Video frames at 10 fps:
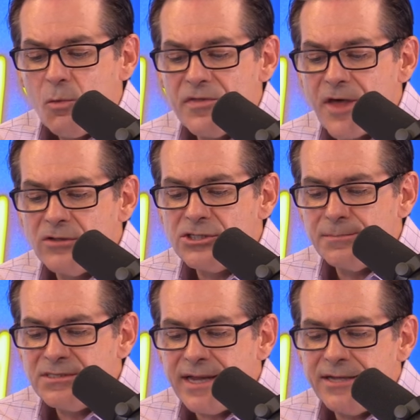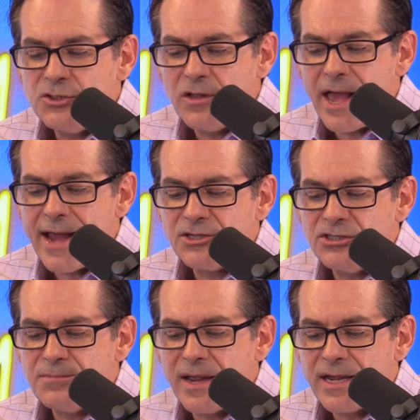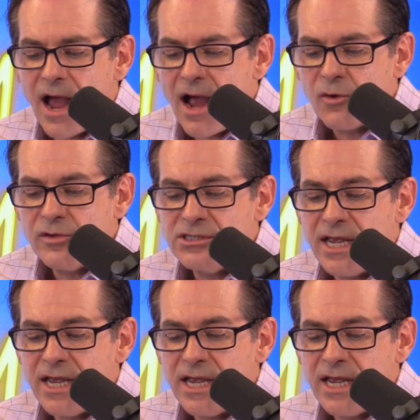without substantial actions by Congress